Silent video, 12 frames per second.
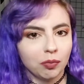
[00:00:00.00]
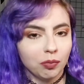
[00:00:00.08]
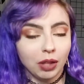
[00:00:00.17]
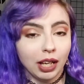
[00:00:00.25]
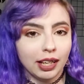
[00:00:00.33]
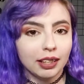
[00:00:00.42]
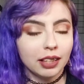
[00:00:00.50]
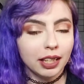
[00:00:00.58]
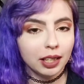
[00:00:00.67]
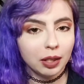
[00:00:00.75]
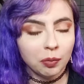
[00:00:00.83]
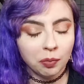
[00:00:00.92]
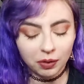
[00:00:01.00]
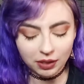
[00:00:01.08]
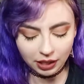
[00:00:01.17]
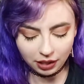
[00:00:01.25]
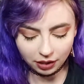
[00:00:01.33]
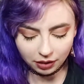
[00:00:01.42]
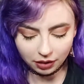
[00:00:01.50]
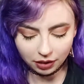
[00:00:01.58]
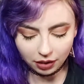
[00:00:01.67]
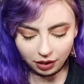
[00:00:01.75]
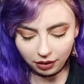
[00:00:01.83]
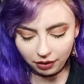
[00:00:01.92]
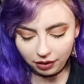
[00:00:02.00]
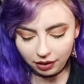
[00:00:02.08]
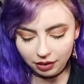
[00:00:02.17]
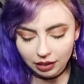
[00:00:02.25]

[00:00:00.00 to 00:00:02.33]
I like in particular other than